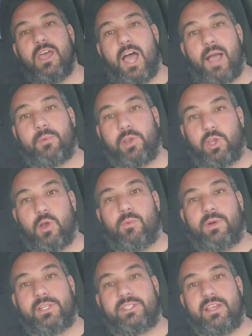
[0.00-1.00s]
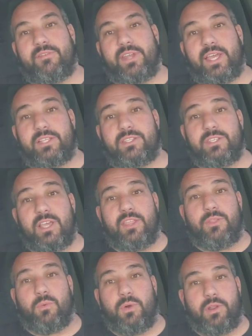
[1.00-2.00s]
I'm going to go with 1 and 7/8
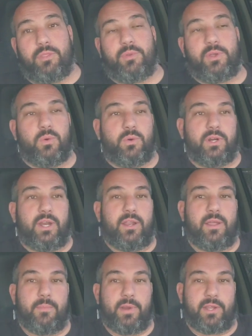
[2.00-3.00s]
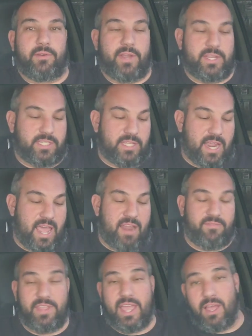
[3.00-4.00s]
and the 1 3/4 American Racing that I
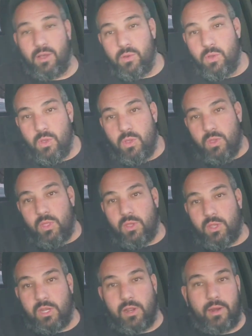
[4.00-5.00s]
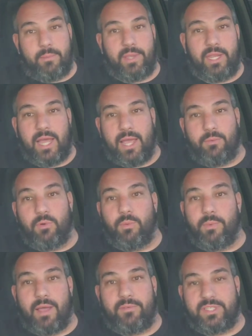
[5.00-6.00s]
have now. You know what I mean?
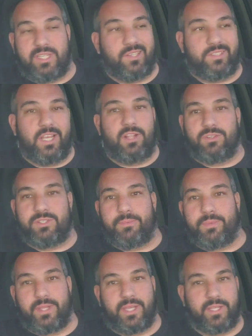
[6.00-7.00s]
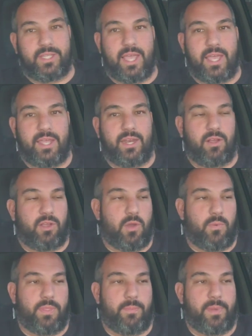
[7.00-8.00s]
I'll sell or something like that, and I'll go
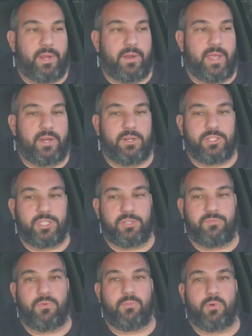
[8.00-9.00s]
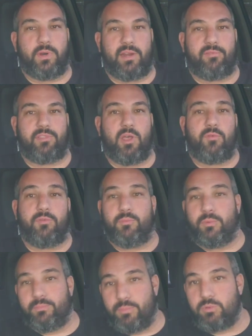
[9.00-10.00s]
with bigger headers just for more airflow
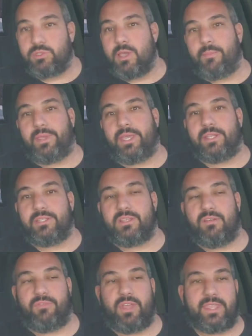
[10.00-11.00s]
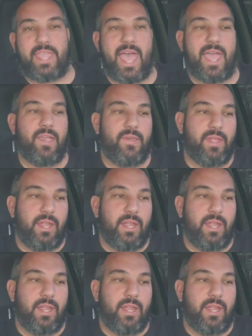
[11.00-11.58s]
from boost coming in and stuff like that.